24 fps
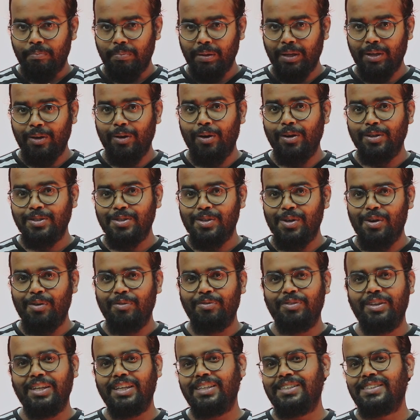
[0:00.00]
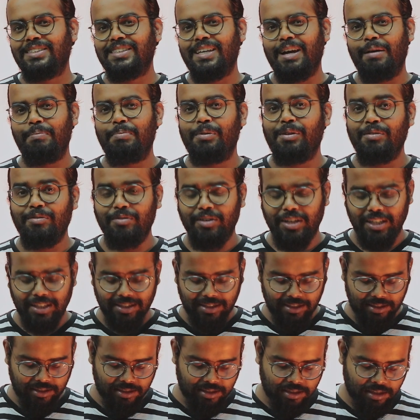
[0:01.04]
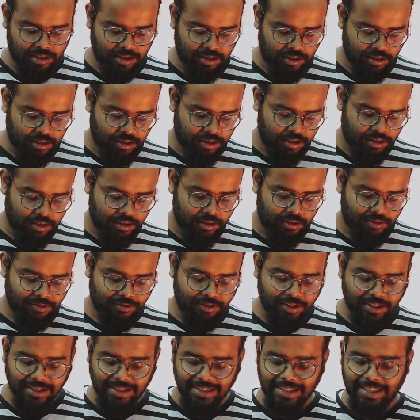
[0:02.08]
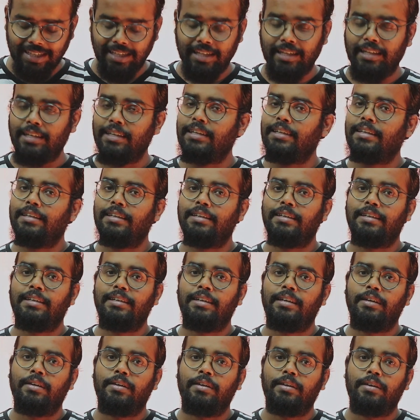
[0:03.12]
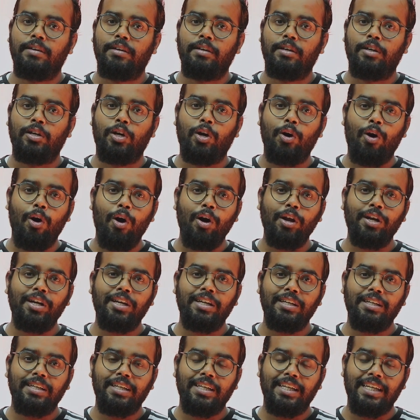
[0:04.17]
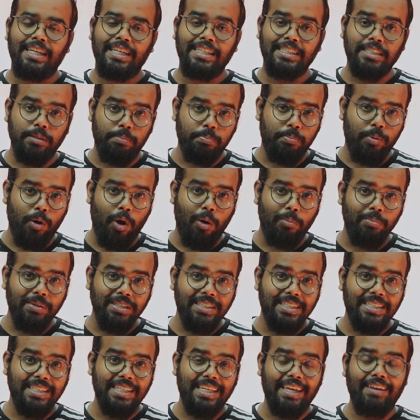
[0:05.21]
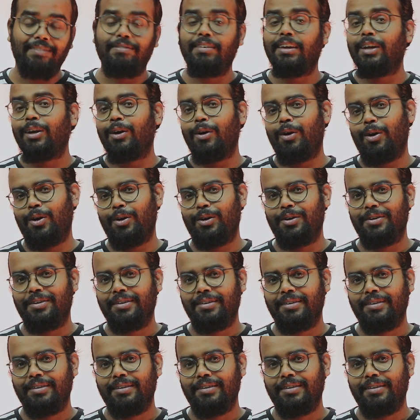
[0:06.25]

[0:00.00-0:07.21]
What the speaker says: because of these couple of reasons. Firstly, God is a promise-giving God.